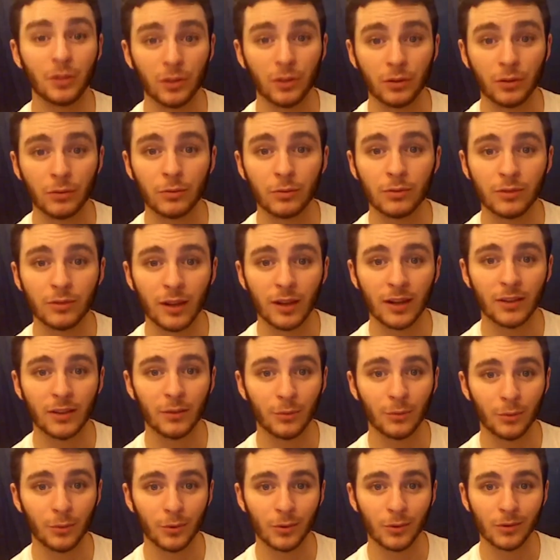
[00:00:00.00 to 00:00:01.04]
You setting the
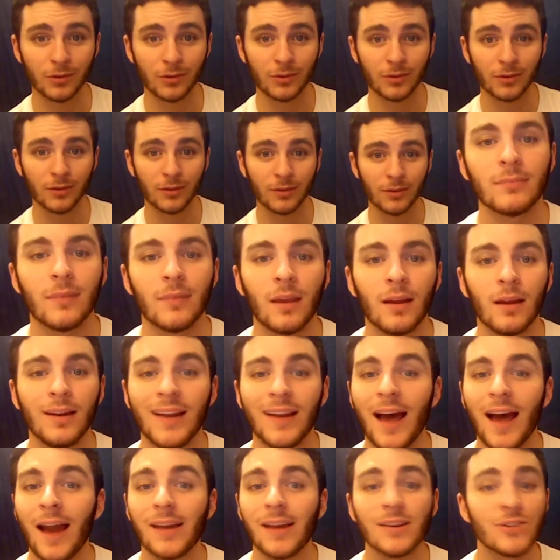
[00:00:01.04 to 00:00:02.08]
rules?
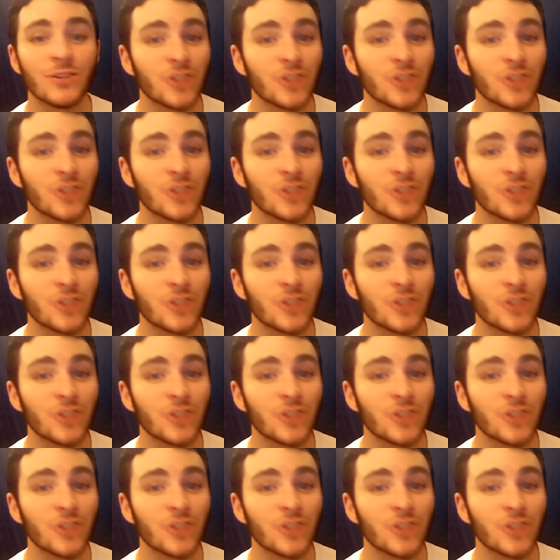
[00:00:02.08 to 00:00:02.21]
Not a